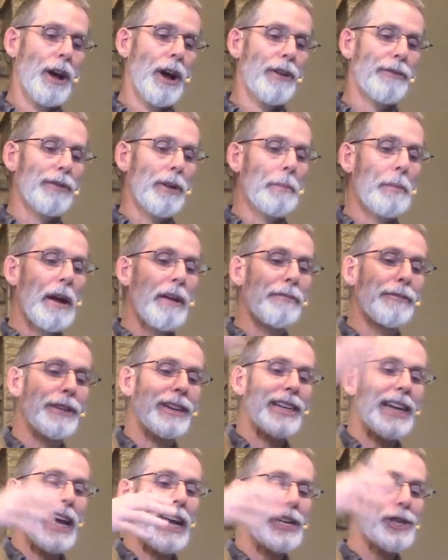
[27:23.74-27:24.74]
From every
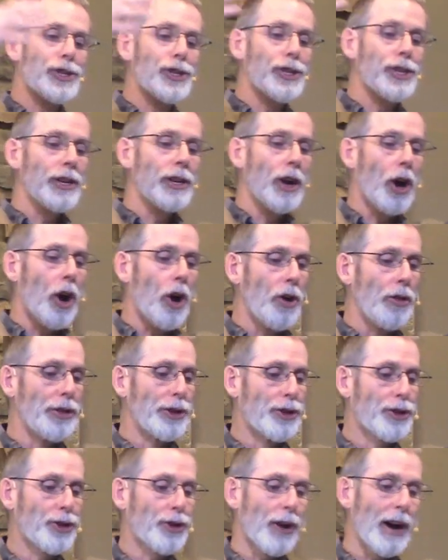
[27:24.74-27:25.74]
nation, all the
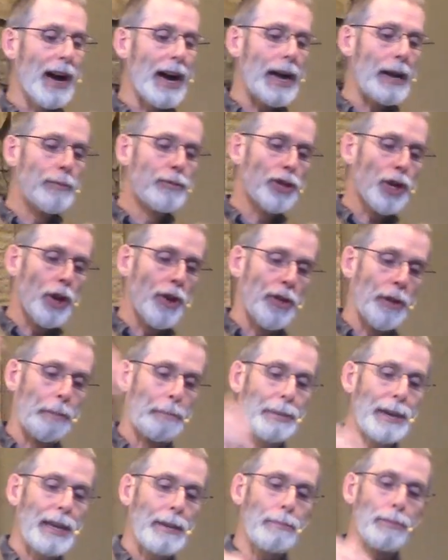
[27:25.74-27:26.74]
tribes, all the
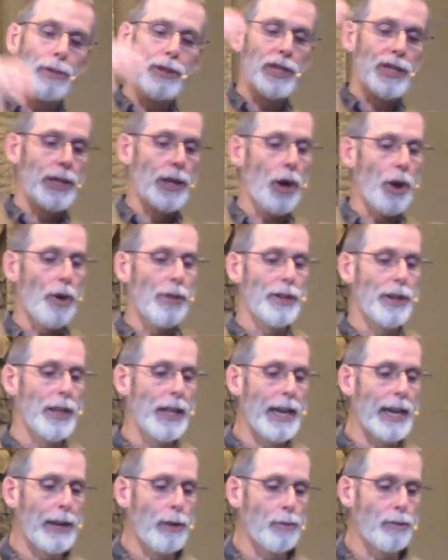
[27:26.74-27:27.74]
peoples, and all the
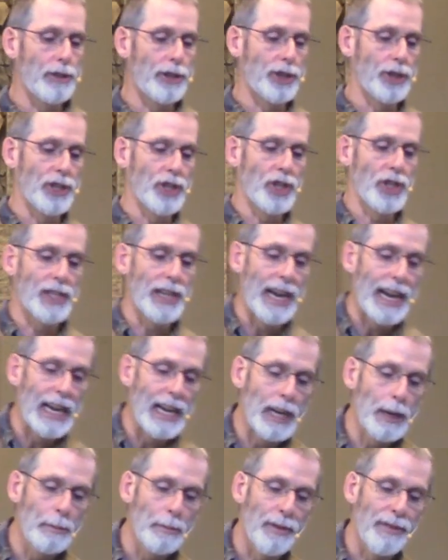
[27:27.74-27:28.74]
languages,
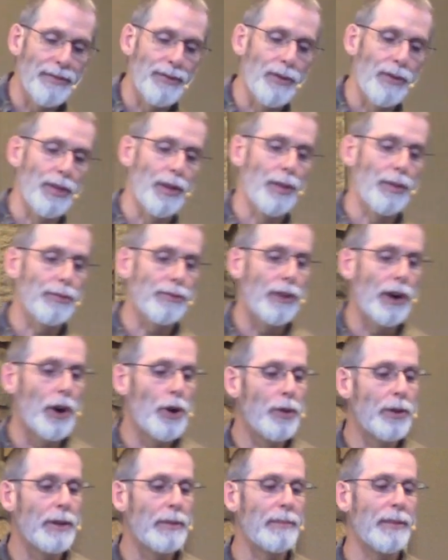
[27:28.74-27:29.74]
standing before the
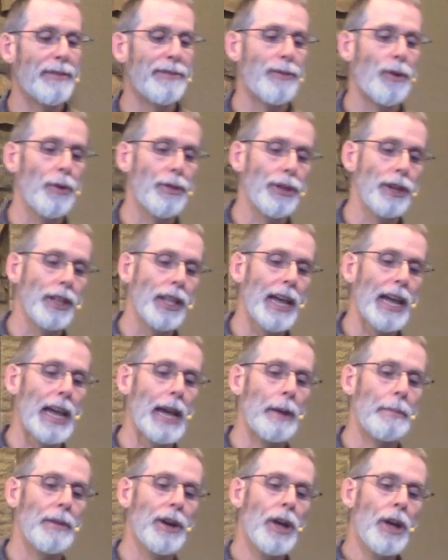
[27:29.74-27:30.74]
throne and before the
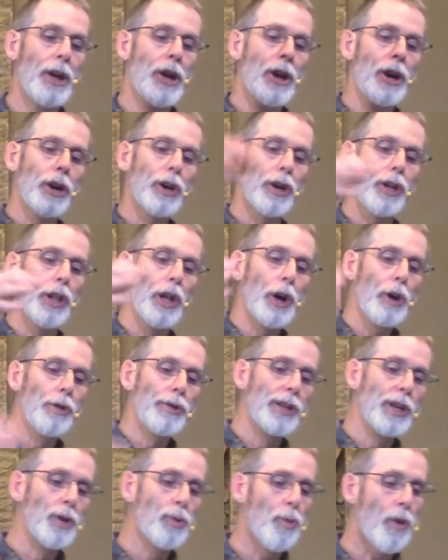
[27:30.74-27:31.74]
Lamb,
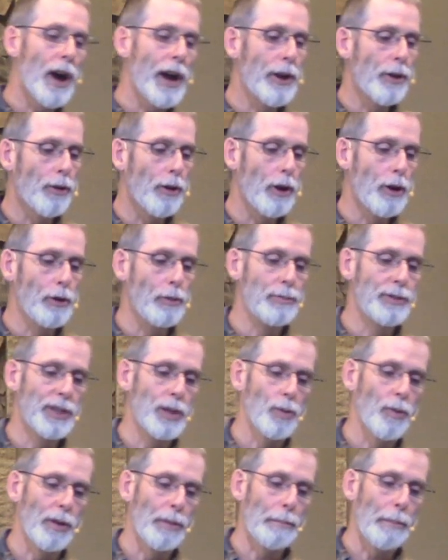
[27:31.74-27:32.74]
clothed in white robes
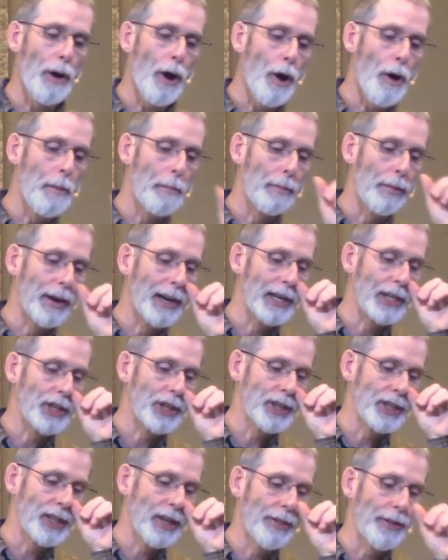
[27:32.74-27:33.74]
and with palm
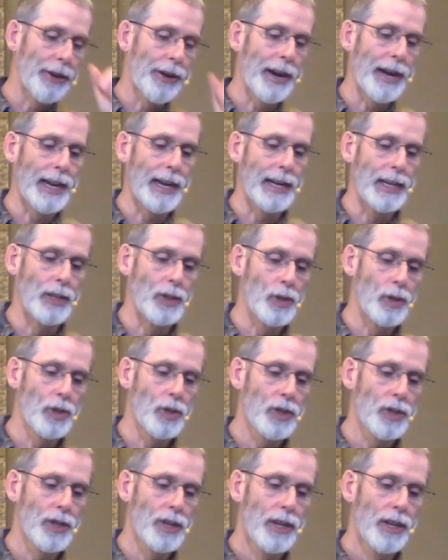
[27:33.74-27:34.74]
branches in their
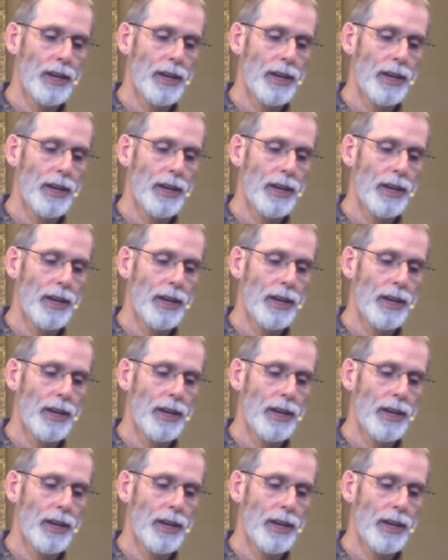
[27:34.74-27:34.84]
hands.